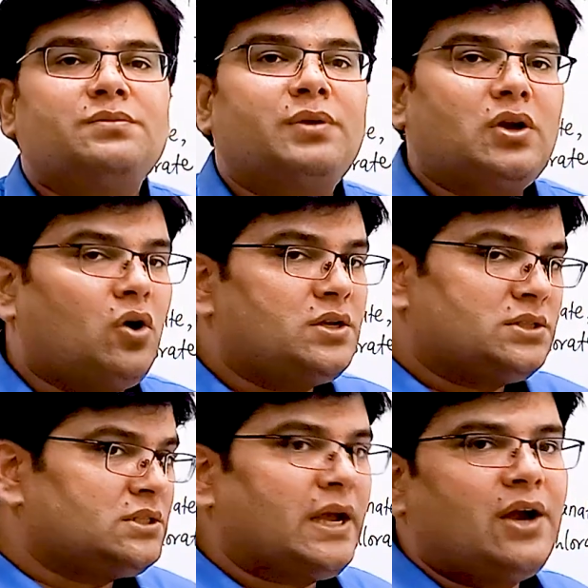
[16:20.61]

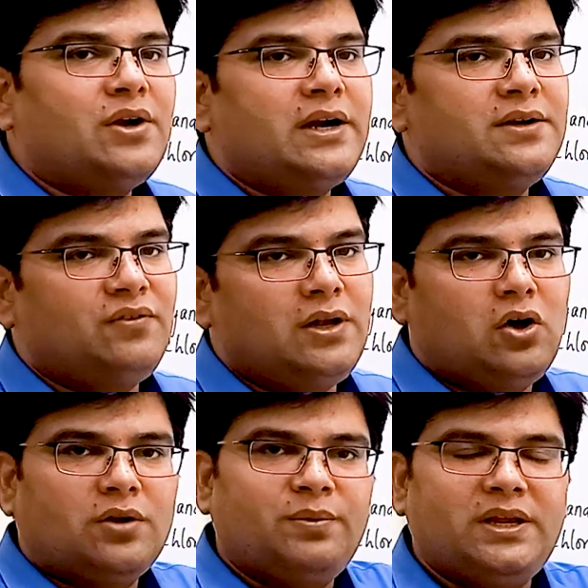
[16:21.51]
because this iodide will
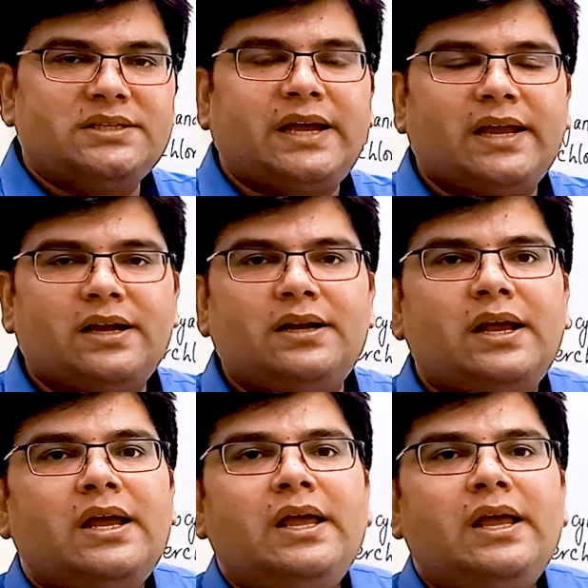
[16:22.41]
not be recycled,